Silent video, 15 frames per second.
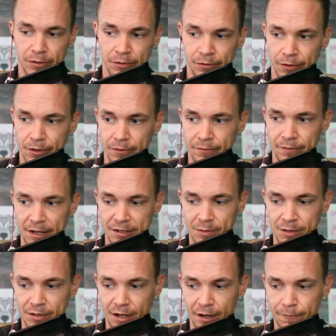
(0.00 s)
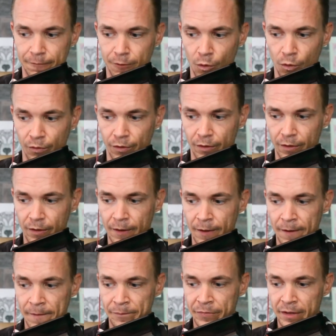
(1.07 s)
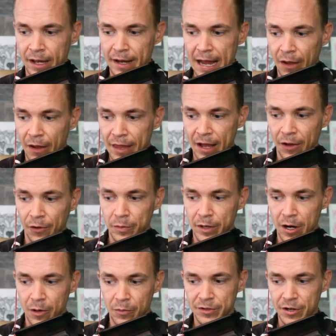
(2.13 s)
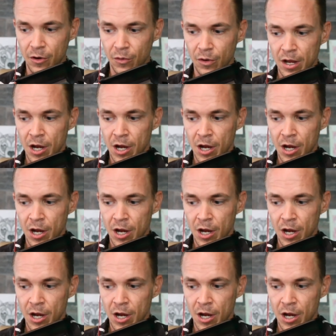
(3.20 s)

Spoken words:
for your investment to unfold. And how the hell do we all know?